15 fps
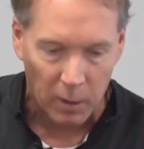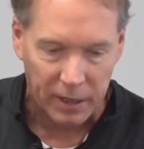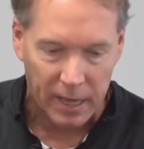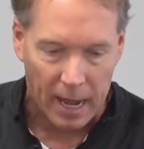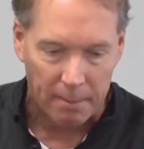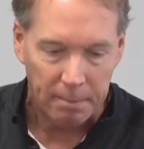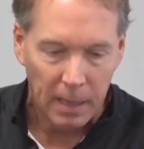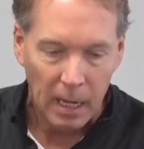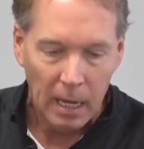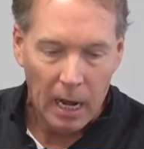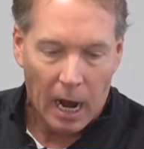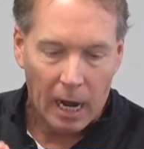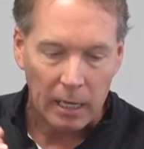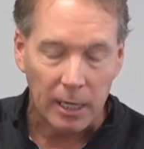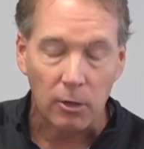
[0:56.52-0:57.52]
with them.
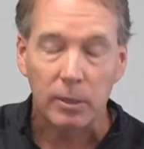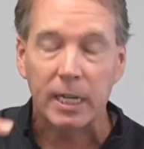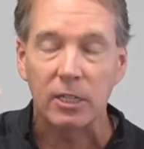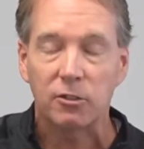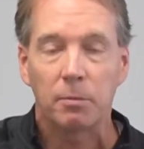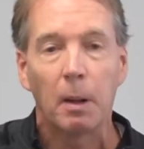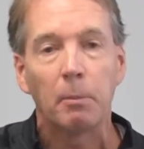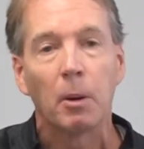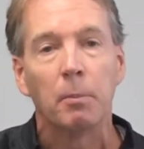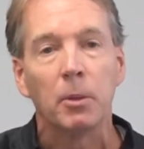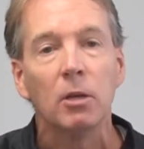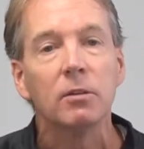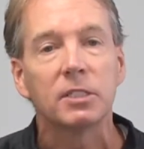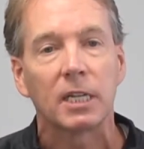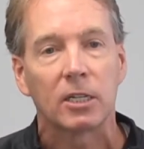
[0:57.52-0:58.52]
Uh, little kids, remember,
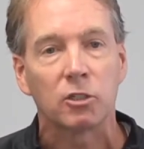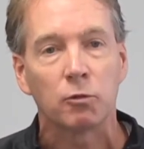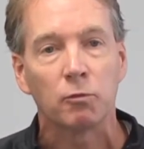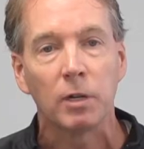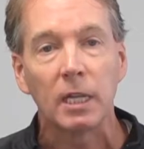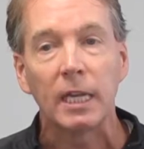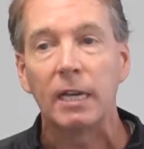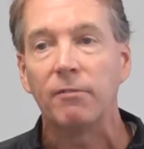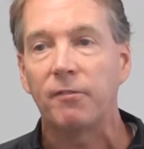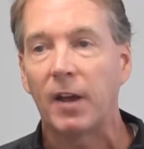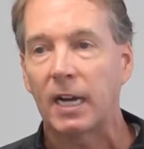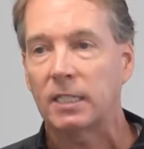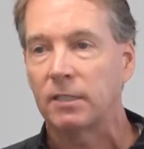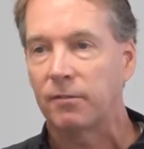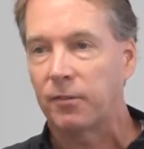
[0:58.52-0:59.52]
music's really
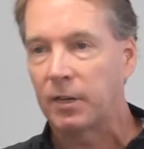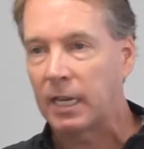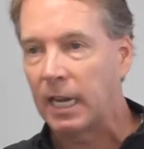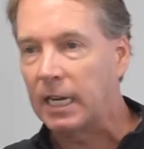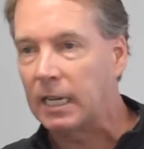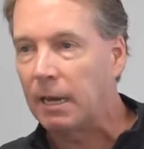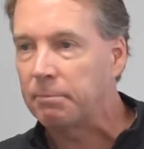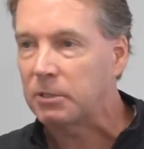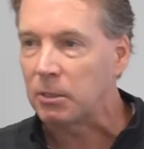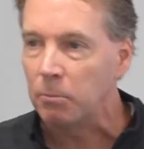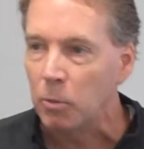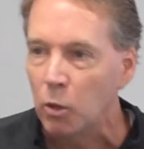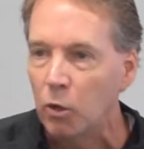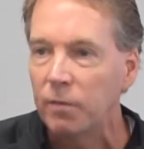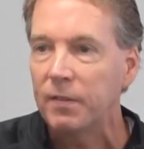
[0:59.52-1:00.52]
effective for getting them to
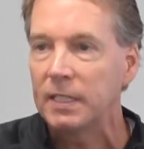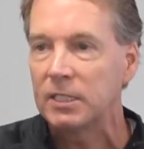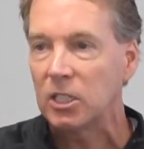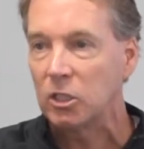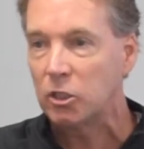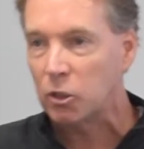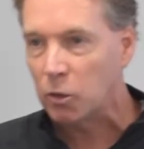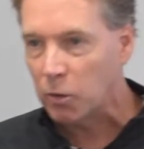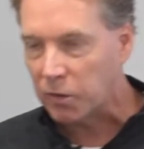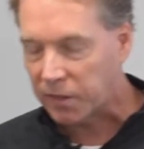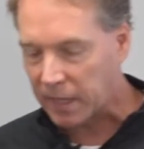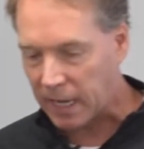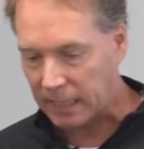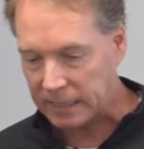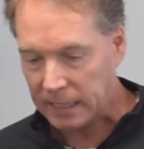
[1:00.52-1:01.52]
move and to do
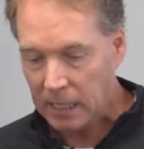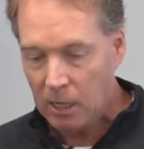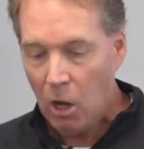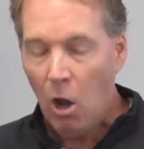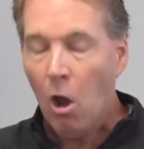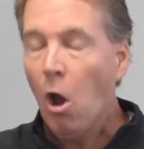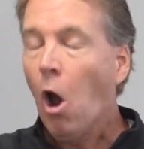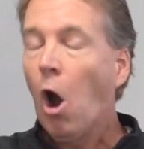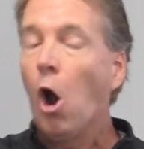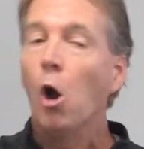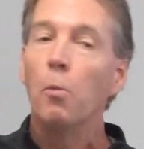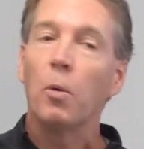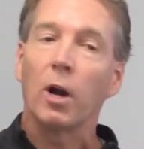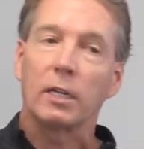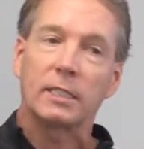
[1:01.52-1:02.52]
things.
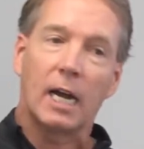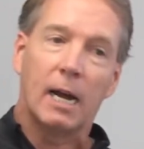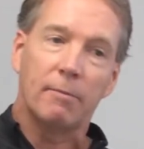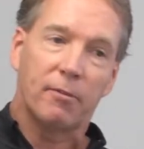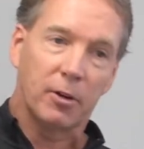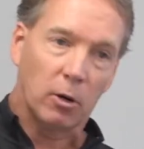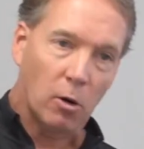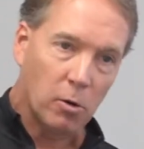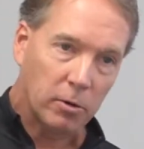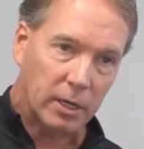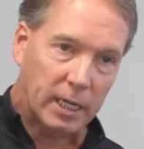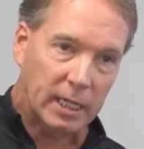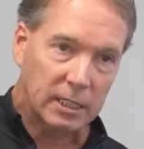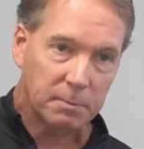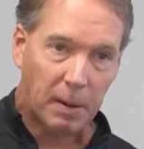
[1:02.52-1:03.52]
Homework time for your older
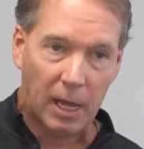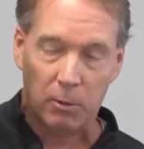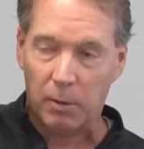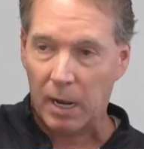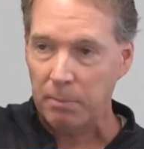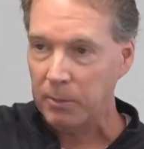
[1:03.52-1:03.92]
kids, by the way,